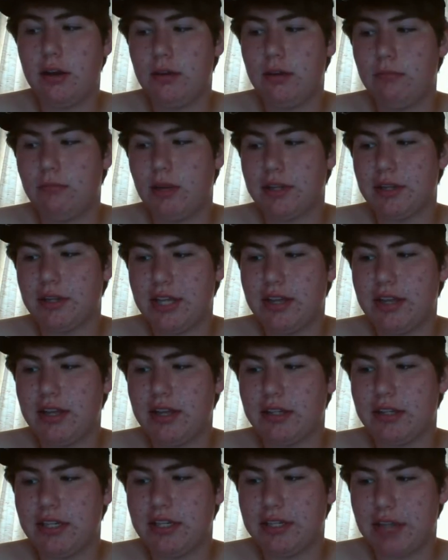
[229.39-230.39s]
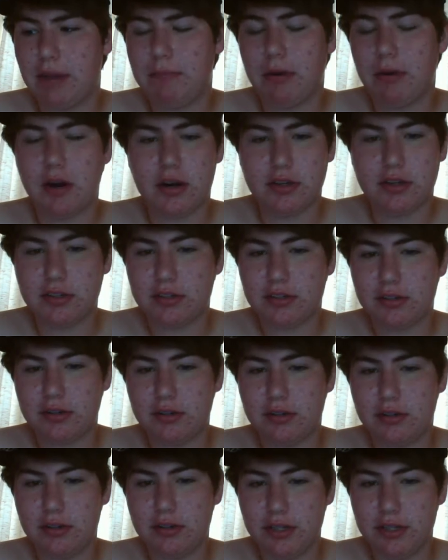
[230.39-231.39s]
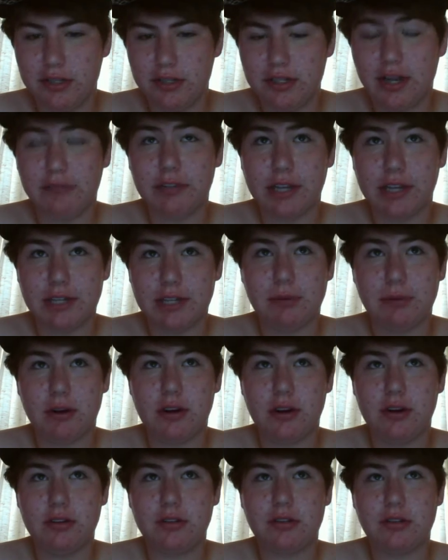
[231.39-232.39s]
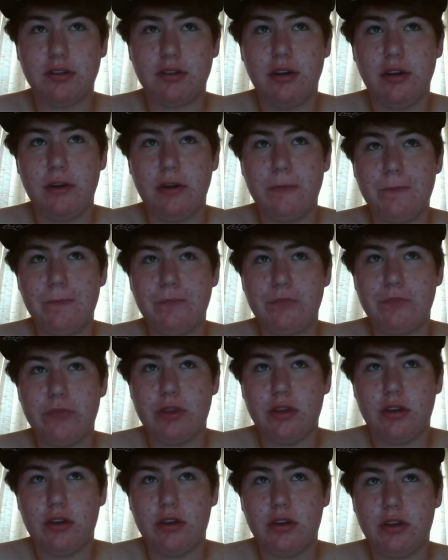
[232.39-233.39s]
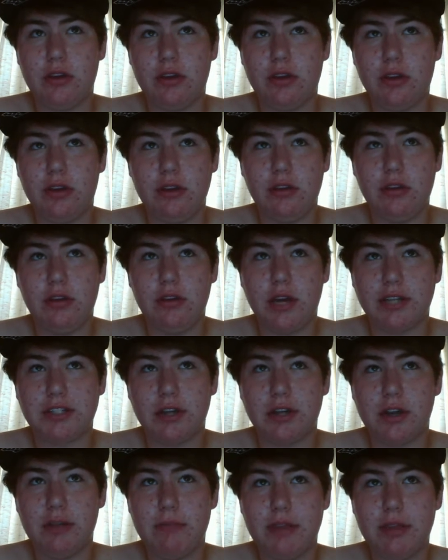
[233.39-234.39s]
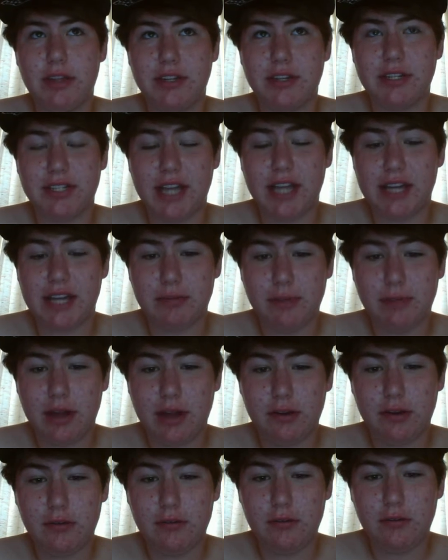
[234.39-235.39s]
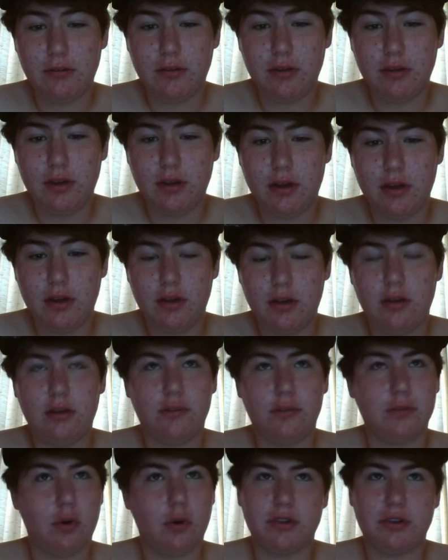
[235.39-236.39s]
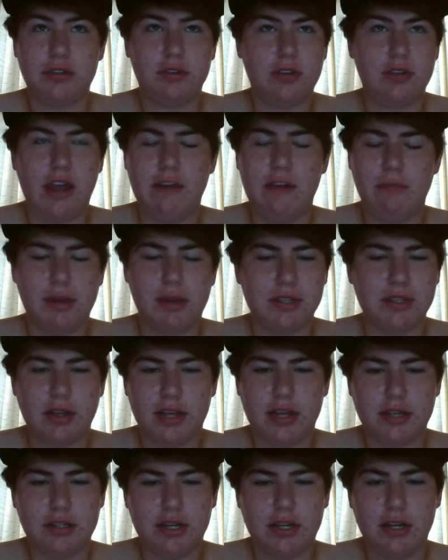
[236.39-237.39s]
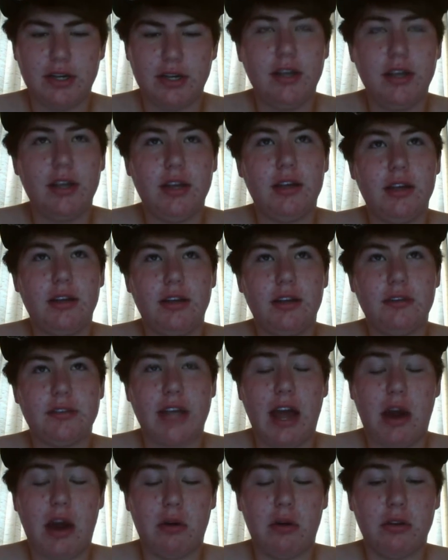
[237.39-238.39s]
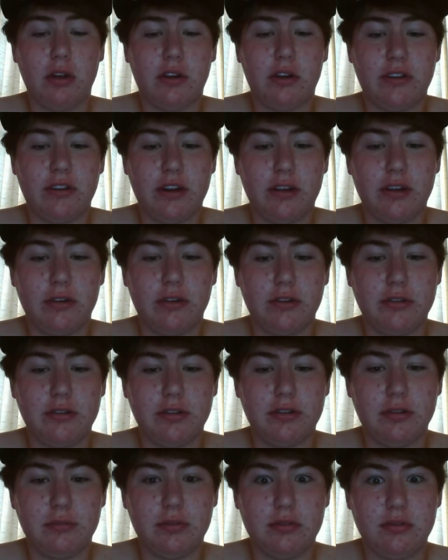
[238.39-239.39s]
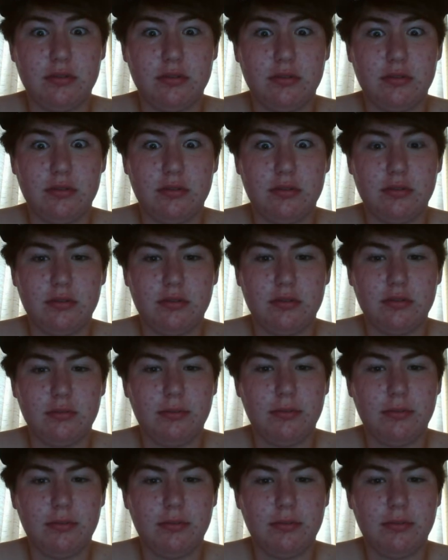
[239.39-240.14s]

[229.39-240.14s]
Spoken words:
I'll say this. He's got bars. He definitely has bars. I saw him in the disaster battle. Of course, everybody saw that shit. It's an hour-long video on YouTube. But